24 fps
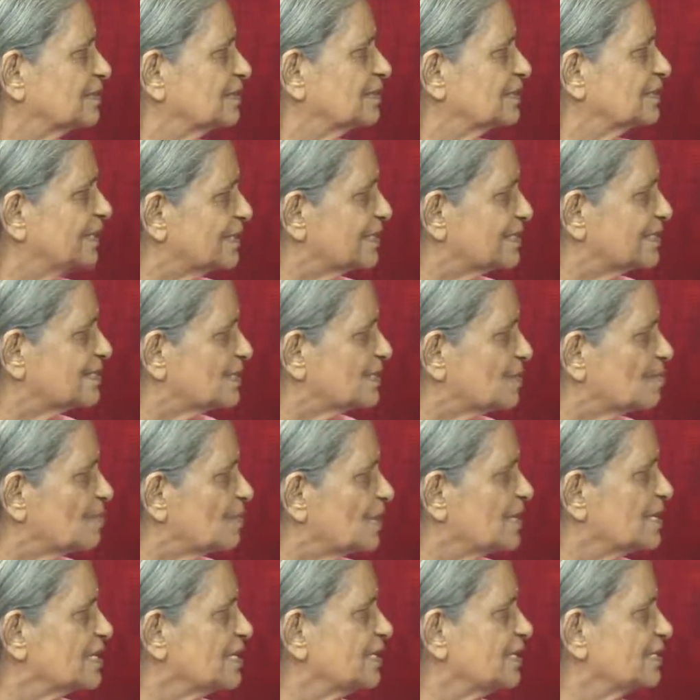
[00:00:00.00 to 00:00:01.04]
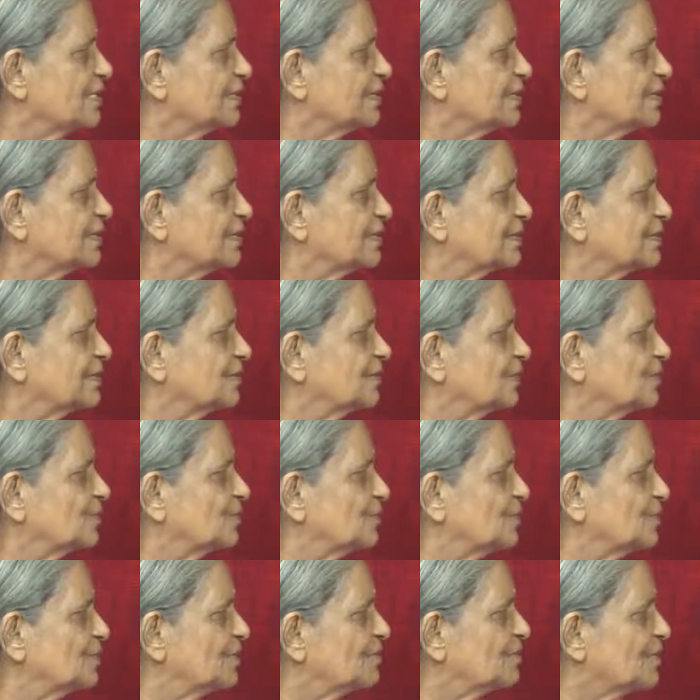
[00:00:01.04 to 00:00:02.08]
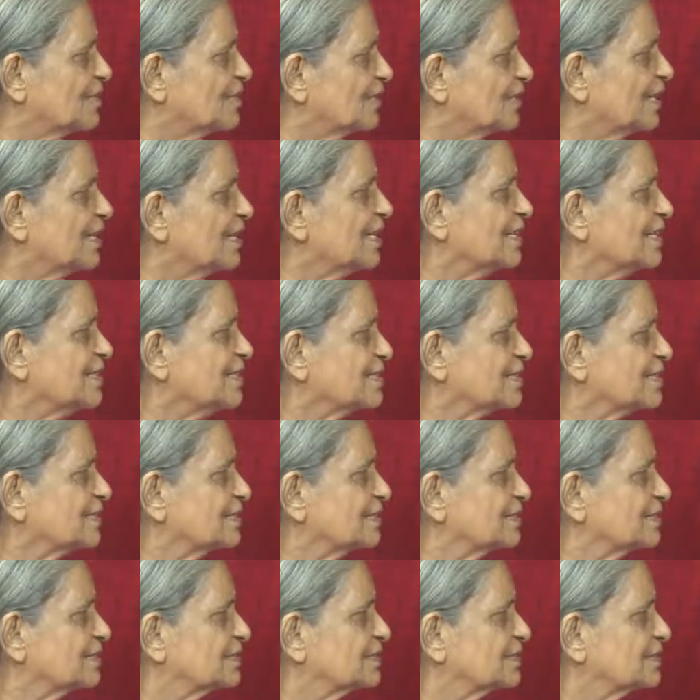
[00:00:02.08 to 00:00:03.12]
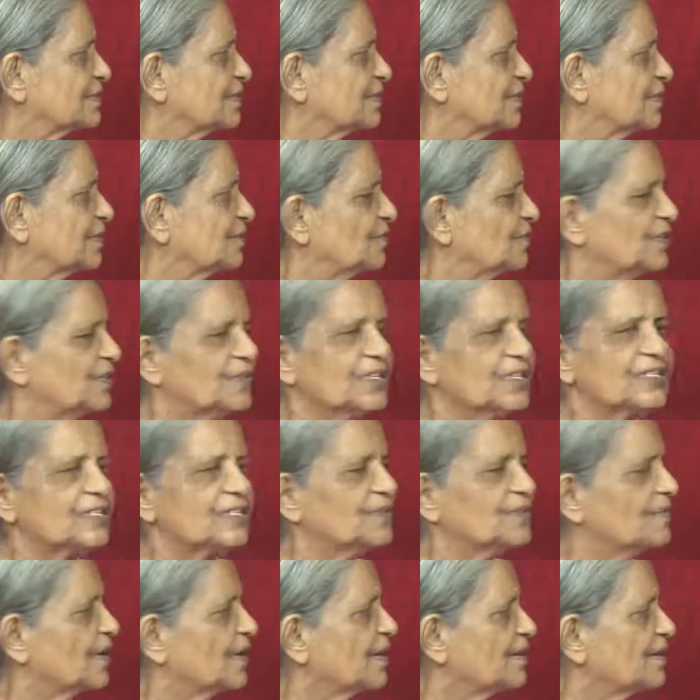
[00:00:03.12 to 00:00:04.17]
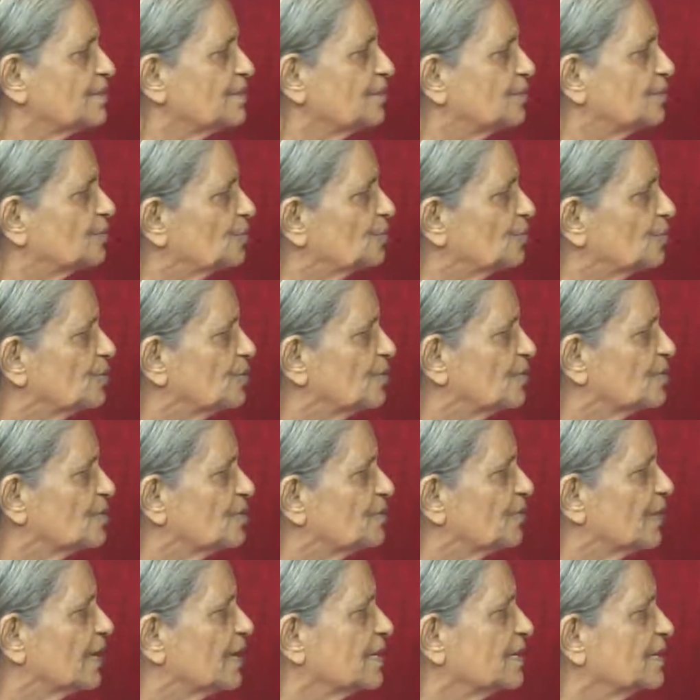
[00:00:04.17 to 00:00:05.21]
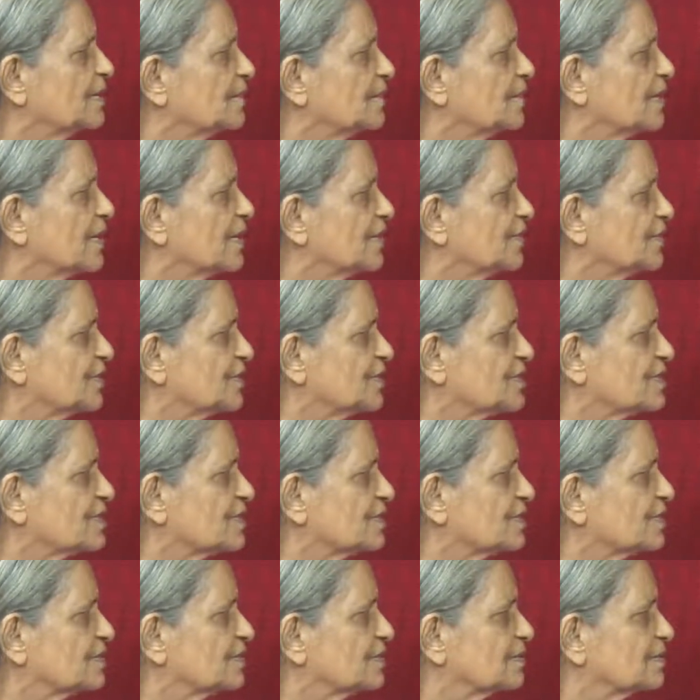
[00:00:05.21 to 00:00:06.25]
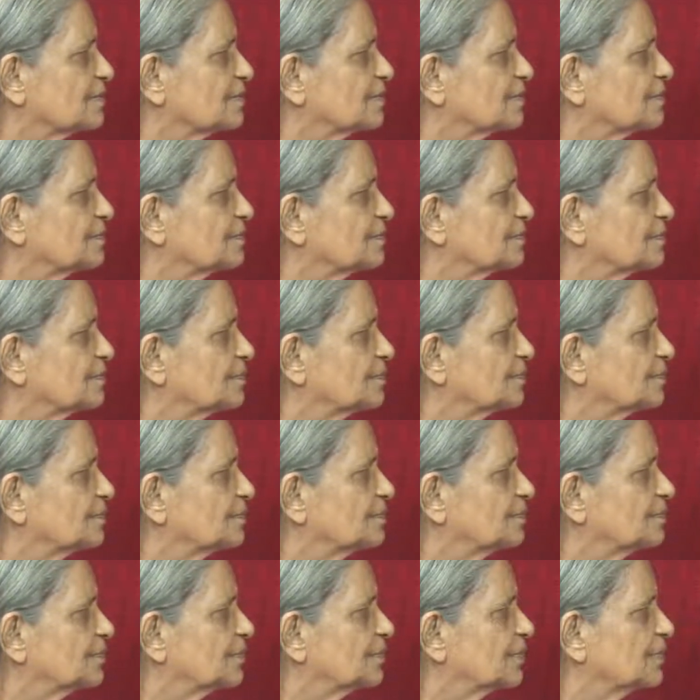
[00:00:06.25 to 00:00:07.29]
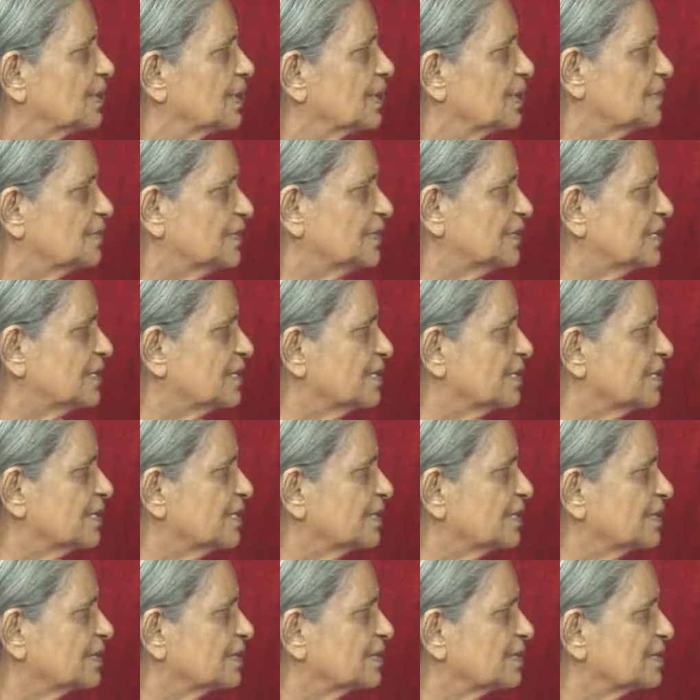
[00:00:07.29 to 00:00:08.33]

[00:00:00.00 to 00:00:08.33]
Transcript: That is the main hurdle. We don't even realize. We justify, go on justifying our actions, yeah. our thinking.